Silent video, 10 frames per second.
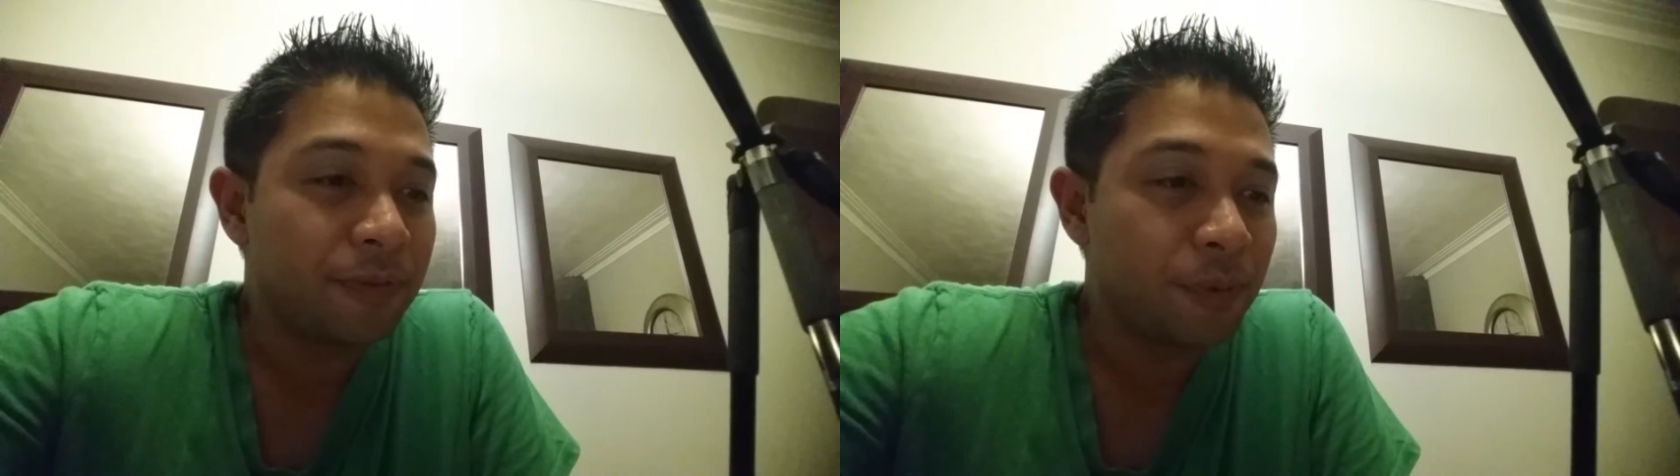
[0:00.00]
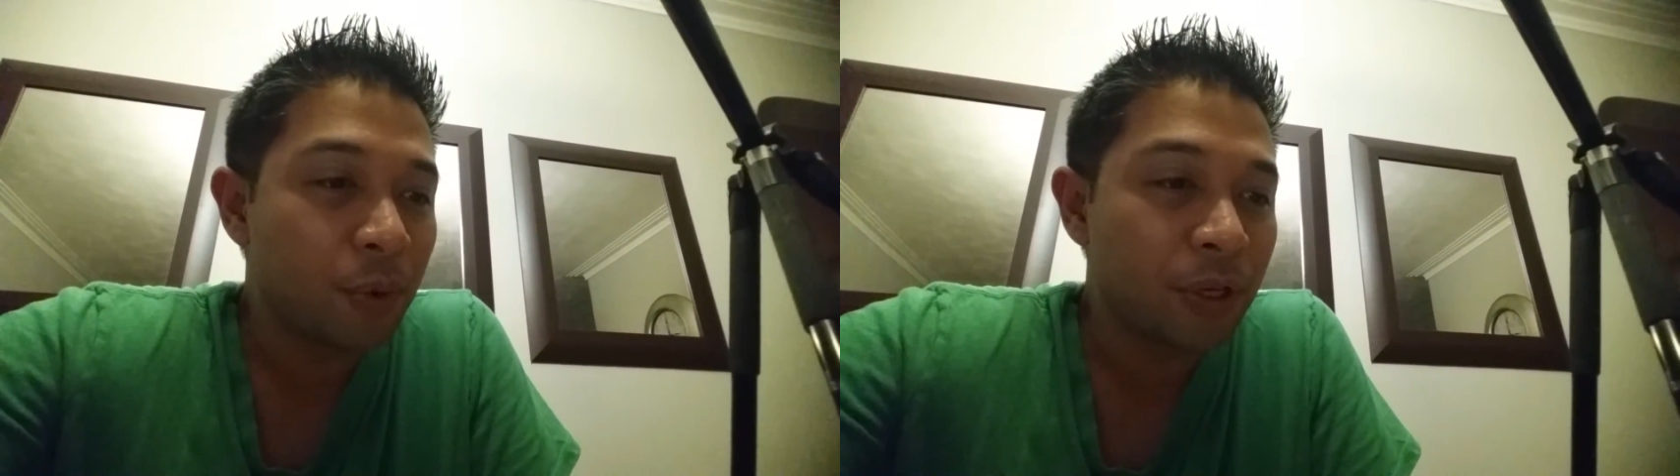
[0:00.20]

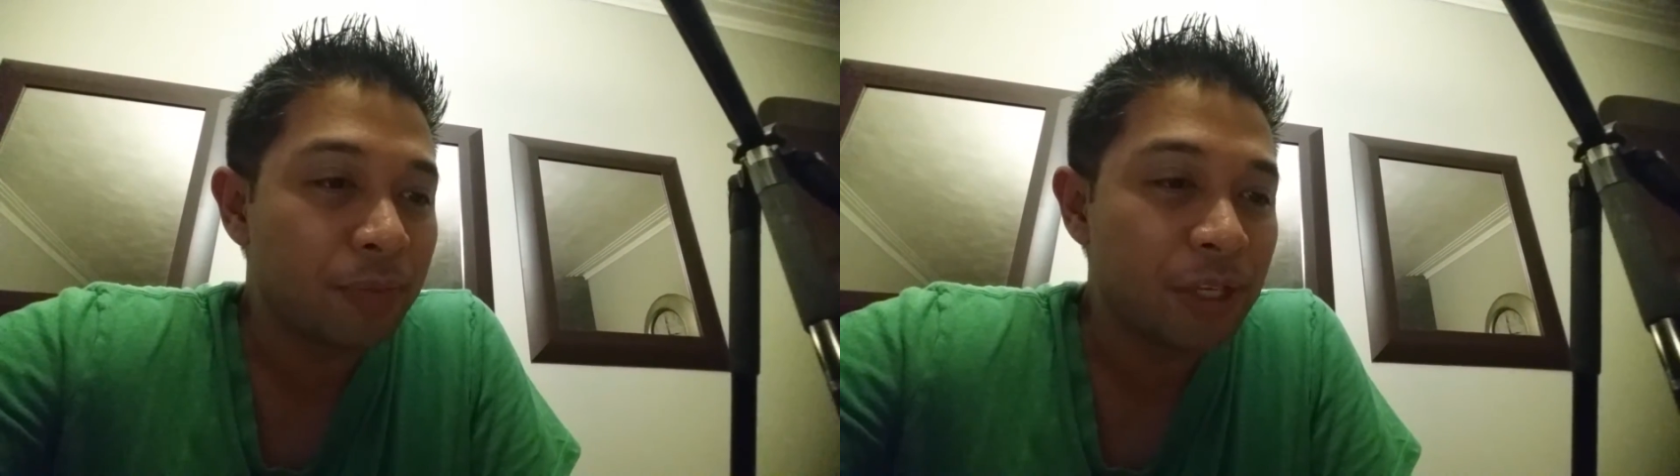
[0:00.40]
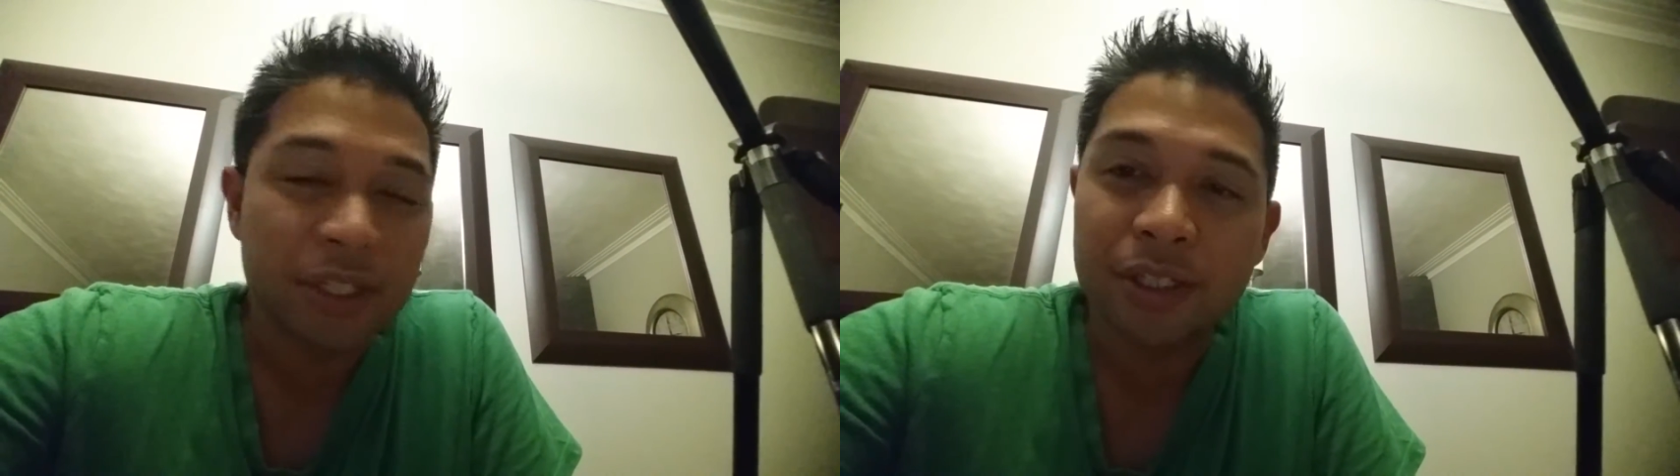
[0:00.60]
four
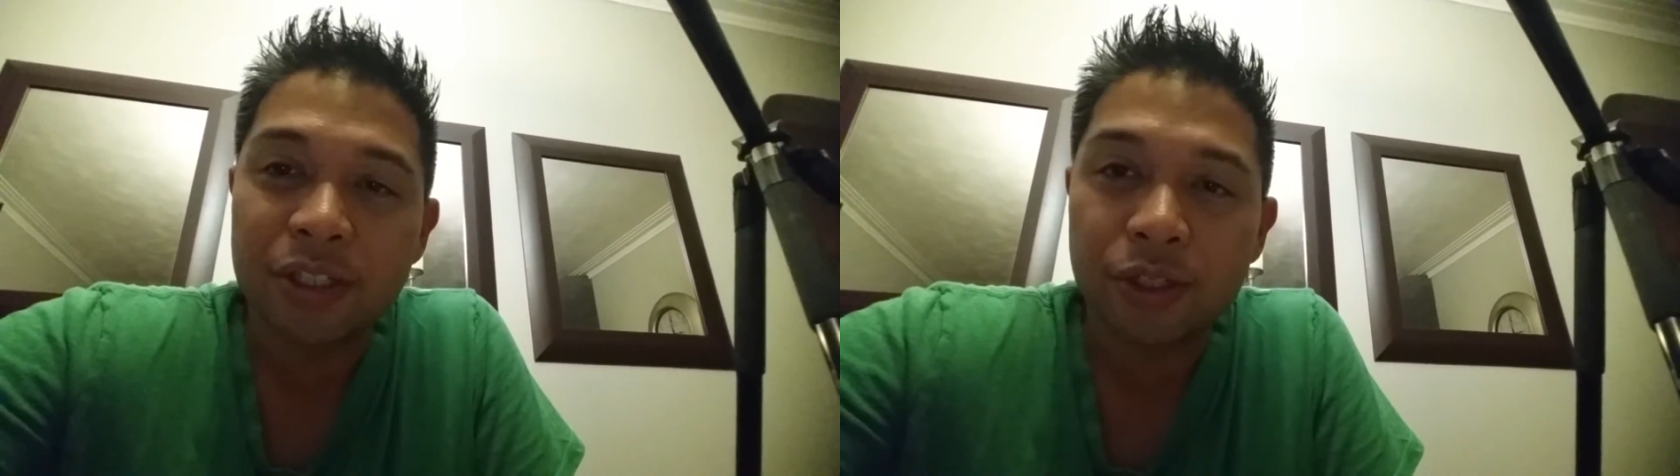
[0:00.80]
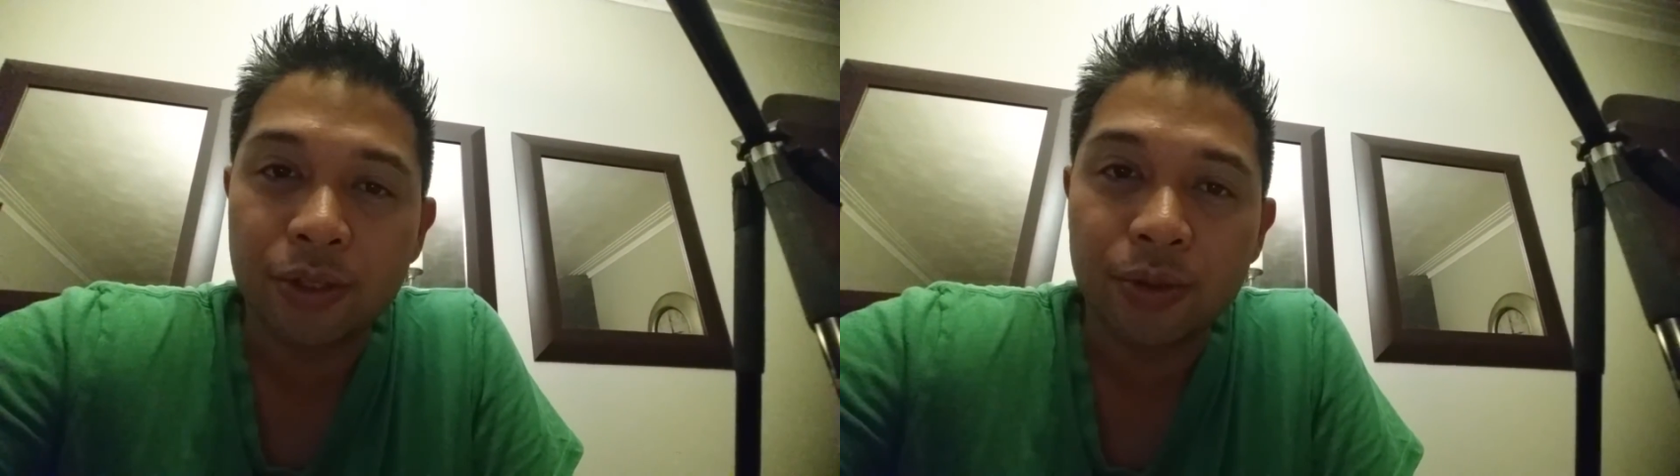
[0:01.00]

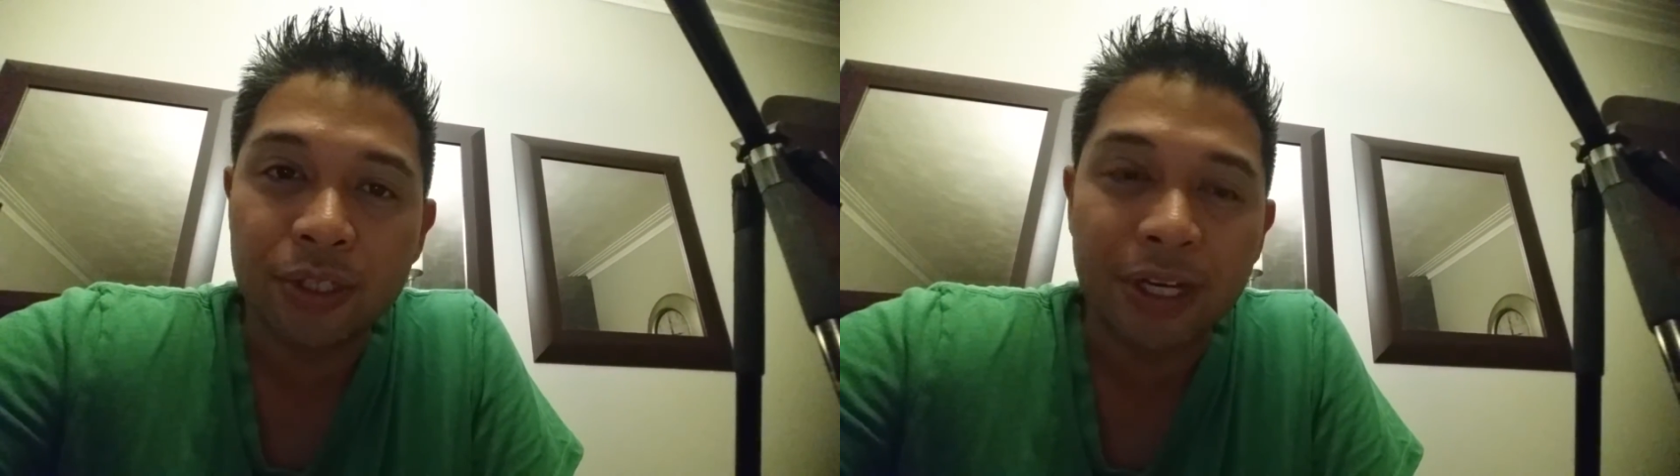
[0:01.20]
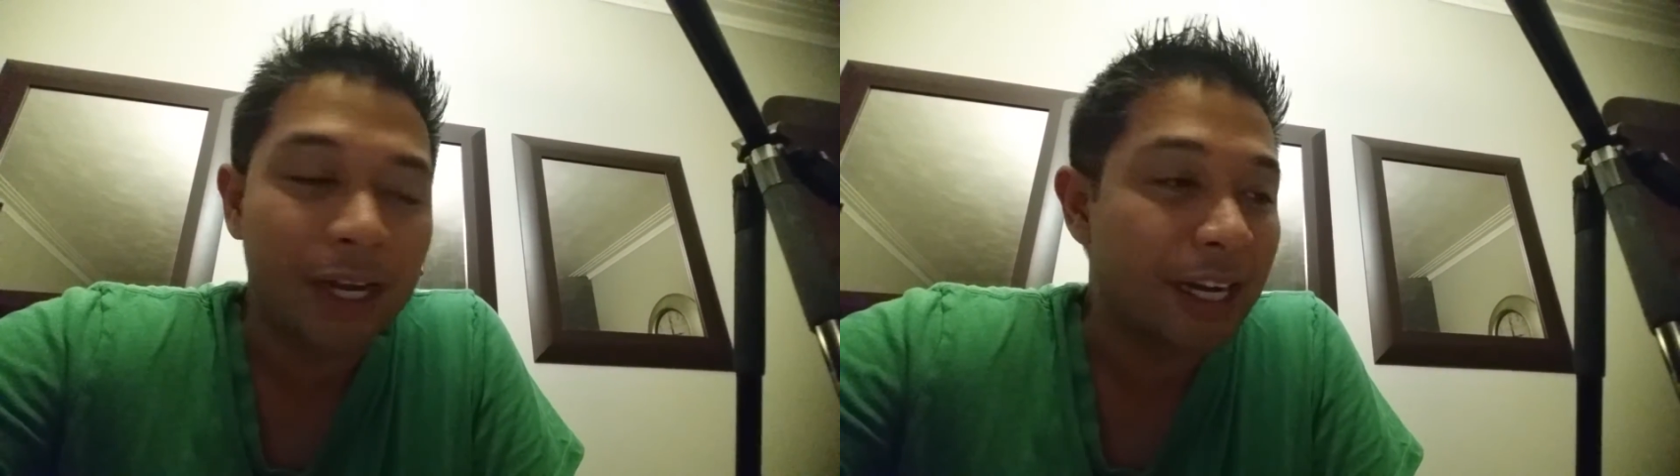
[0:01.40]
commissions to do
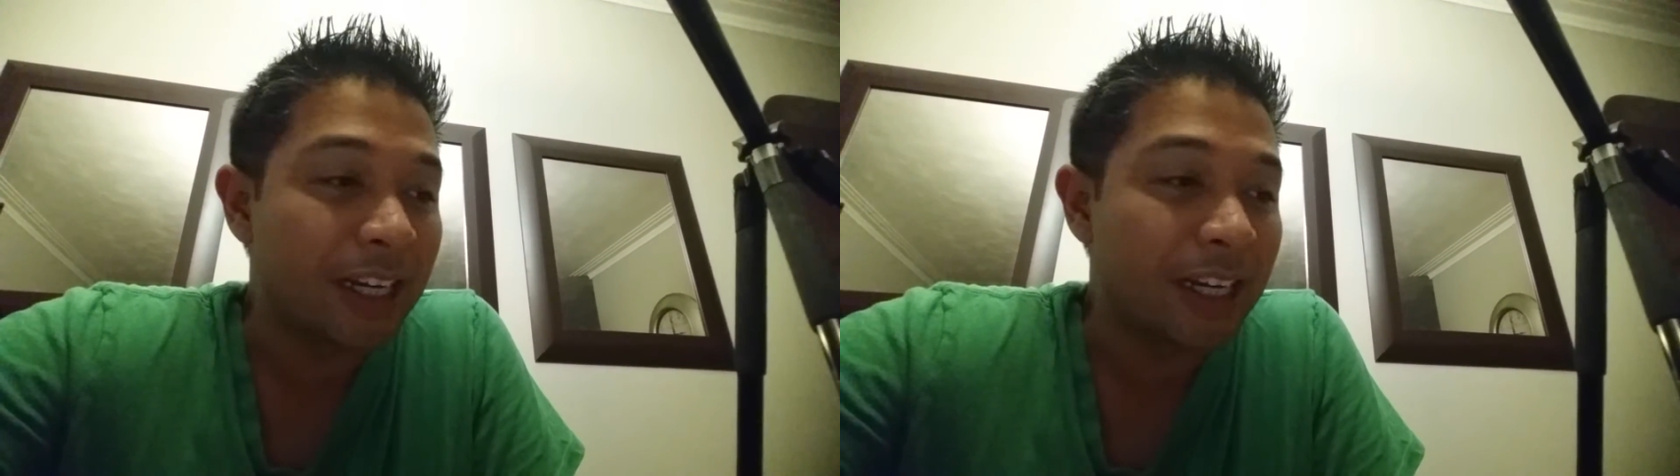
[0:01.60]
tonight